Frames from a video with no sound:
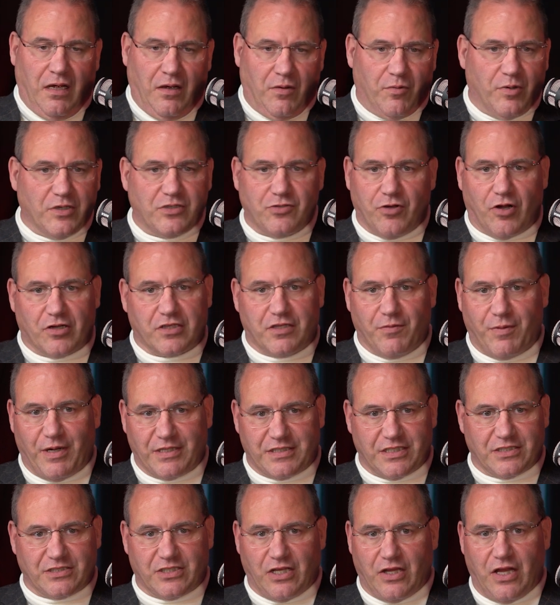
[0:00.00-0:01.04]
We talked about
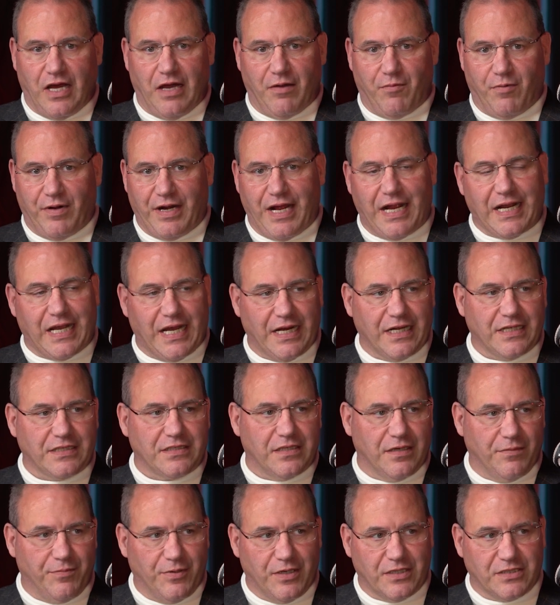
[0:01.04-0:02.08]
this a lot. When I got into
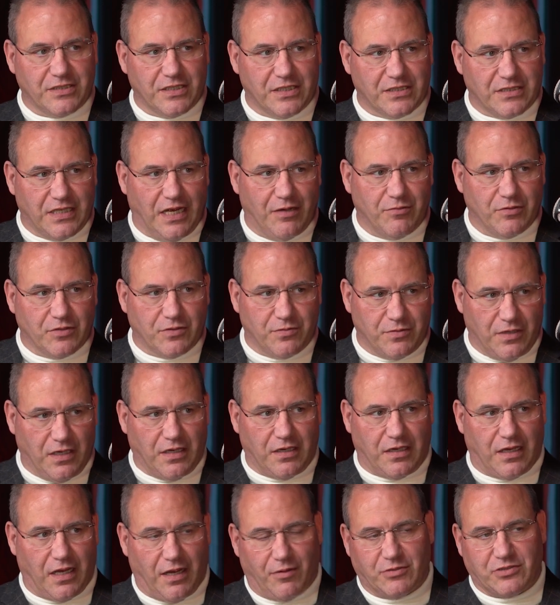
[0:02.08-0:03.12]
the business, I was
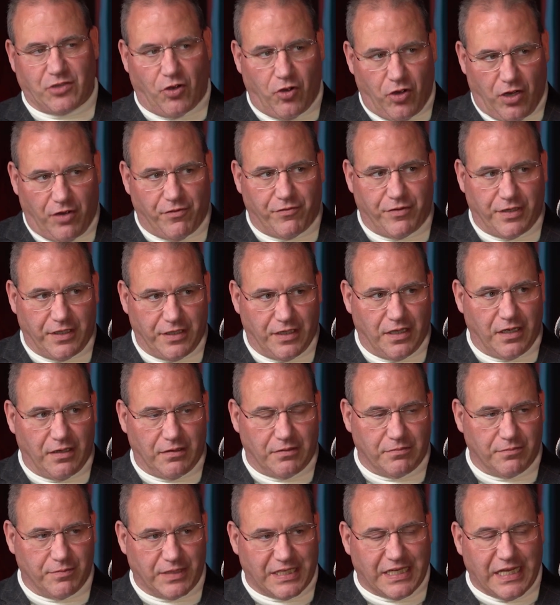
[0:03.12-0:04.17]
a Harvey
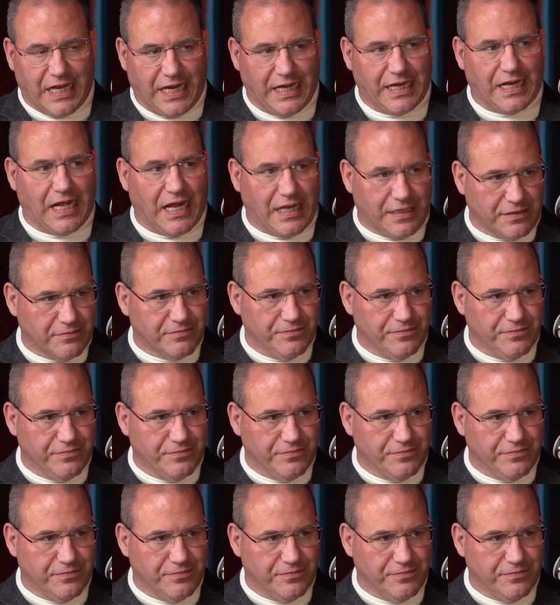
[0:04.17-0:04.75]
McKay guy.